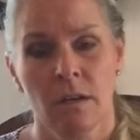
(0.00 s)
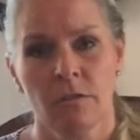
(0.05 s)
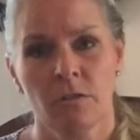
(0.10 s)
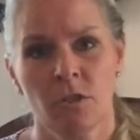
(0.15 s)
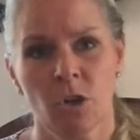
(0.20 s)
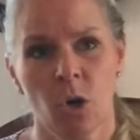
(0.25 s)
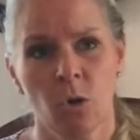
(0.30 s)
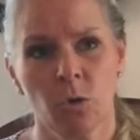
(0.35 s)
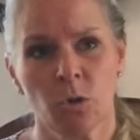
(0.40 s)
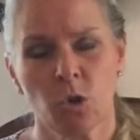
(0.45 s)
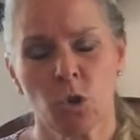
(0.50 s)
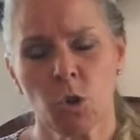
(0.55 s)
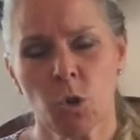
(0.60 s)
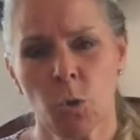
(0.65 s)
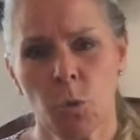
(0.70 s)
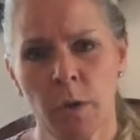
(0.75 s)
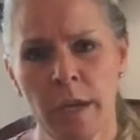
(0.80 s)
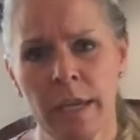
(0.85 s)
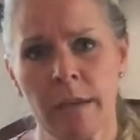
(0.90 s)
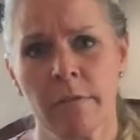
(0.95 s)
Don't
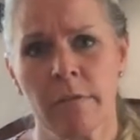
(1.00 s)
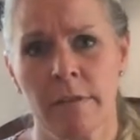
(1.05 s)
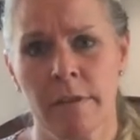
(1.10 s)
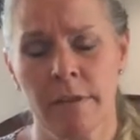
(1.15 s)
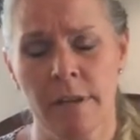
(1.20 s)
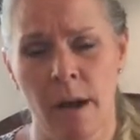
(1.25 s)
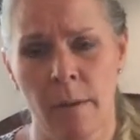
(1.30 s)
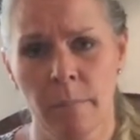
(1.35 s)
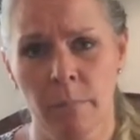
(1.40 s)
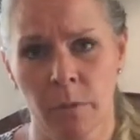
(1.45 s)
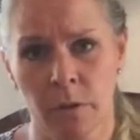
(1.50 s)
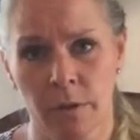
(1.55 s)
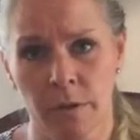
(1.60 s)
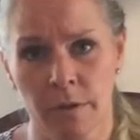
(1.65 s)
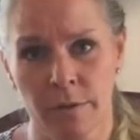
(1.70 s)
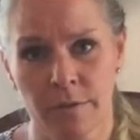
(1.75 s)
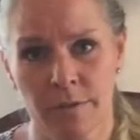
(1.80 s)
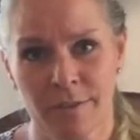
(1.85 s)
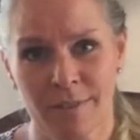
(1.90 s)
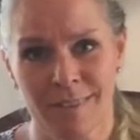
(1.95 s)
tweak the
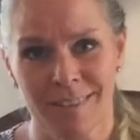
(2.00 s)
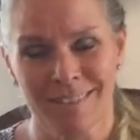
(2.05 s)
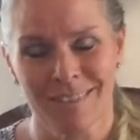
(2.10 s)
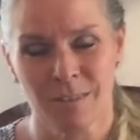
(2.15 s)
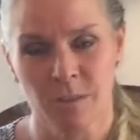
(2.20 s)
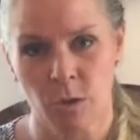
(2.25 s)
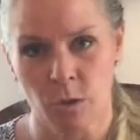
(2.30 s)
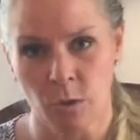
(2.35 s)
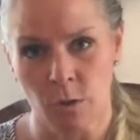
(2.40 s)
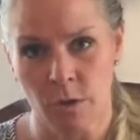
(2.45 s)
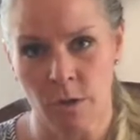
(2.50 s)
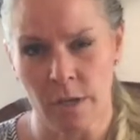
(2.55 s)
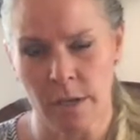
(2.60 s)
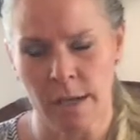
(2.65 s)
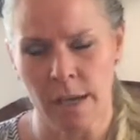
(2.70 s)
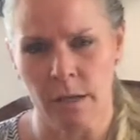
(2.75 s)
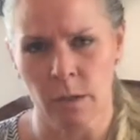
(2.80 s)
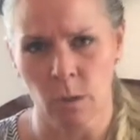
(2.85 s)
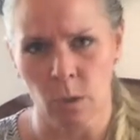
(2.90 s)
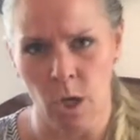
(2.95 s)
numbers so you can
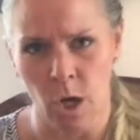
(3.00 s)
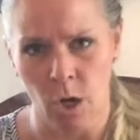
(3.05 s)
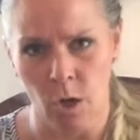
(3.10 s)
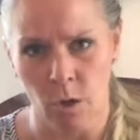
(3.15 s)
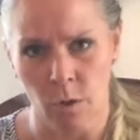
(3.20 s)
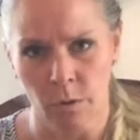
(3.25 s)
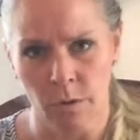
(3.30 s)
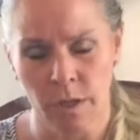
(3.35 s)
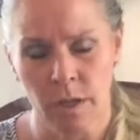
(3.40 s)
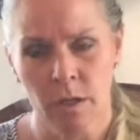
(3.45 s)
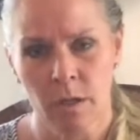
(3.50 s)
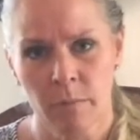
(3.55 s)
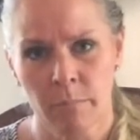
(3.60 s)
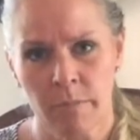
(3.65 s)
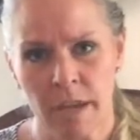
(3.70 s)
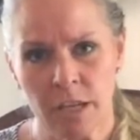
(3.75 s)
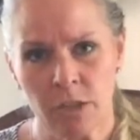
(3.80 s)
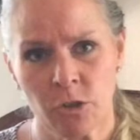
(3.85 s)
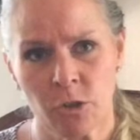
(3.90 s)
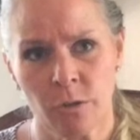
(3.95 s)
get a loan.
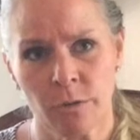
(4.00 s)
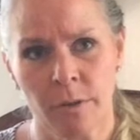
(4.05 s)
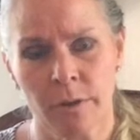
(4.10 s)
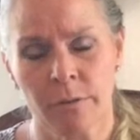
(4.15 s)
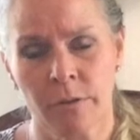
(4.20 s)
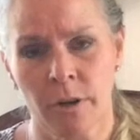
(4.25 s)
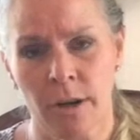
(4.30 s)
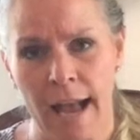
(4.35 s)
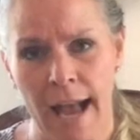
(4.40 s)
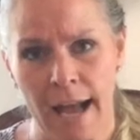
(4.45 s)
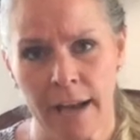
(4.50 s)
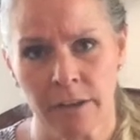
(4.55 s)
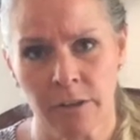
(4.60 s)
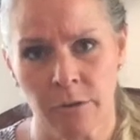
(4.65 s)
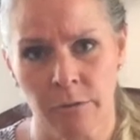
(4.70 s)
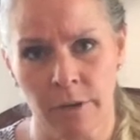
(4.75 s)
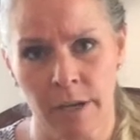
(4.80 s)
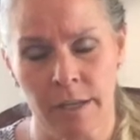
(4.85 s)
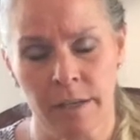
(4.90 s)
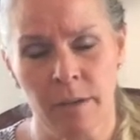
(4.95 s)
Make sure that they're
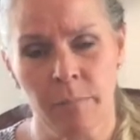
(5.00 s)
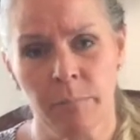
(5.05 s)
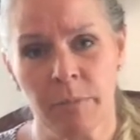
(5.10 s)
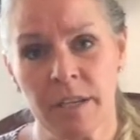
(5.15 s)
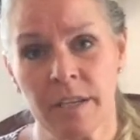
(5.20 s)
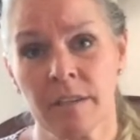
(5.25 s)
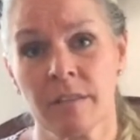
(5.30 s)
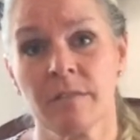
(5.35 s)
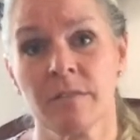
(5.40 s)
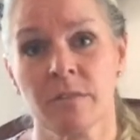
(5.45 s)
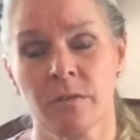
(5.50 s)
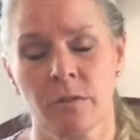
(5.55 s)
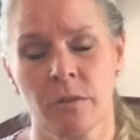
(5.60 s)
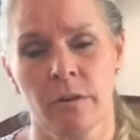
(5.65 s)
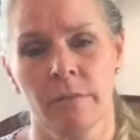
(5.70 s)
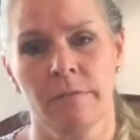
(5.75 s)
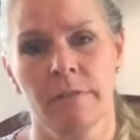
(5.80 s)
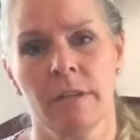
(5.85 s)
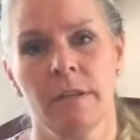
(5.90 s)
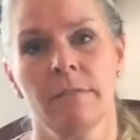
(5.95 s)
accurate and be
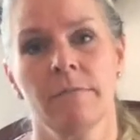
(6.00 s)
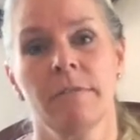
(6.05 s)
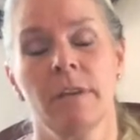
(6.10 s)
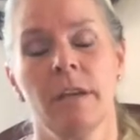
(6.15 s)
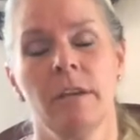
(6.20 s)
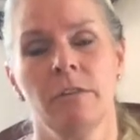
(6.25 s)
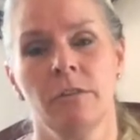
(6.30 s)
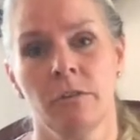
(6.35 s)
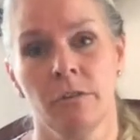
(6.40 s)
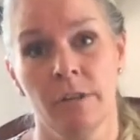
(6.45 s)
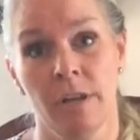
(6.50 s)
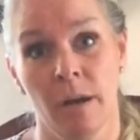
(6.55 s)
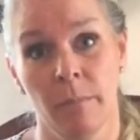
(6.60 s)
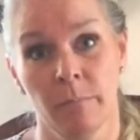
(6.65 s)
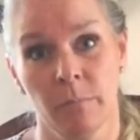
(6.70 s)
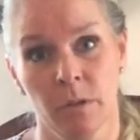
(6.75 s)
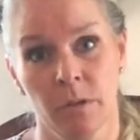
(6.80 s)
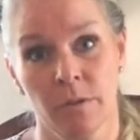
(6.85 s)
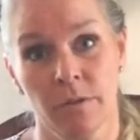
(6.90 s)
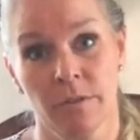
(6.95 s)
conservative in your
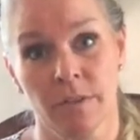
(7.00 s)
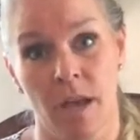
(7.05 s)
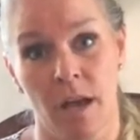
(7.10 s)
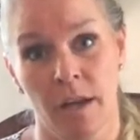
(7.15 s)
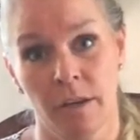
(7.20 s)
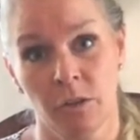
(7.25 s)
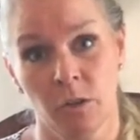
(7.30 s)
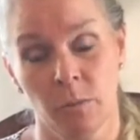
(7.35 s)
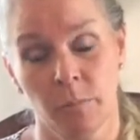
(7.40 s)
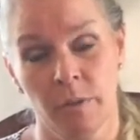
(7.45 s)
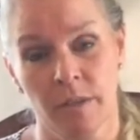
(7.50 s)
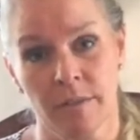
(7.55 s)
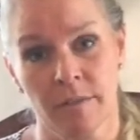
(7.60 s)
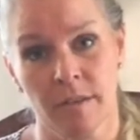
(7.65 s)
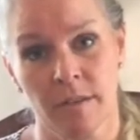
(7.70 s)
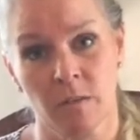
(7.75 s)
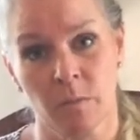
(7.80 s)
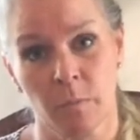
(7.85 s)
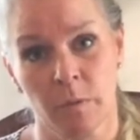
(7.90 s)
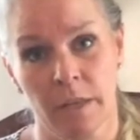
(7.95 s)
numbers on your
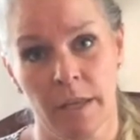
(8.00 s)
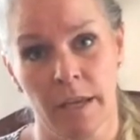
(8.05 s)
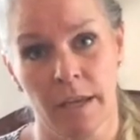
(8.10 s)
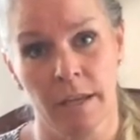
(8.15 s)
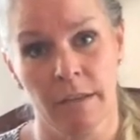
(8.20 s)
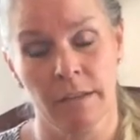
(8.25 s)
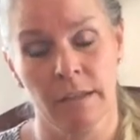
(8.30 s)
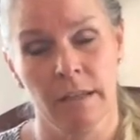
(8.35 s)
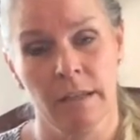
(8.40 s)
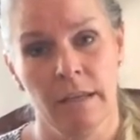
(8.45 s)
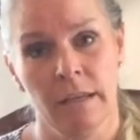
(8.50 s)
business plan.